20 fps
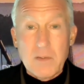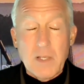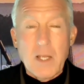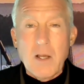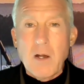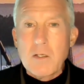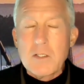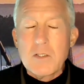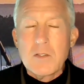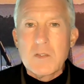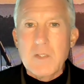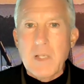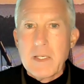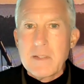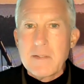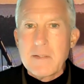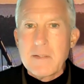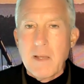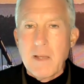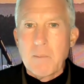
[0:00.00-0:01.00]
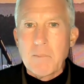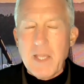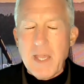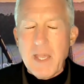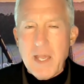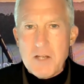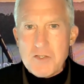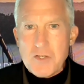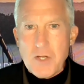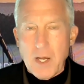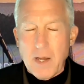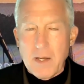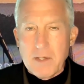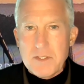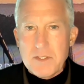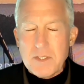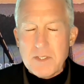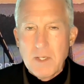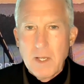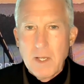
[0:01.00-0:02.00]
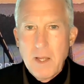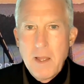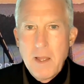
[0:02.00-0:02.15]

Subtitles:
they all use ATM cash cards.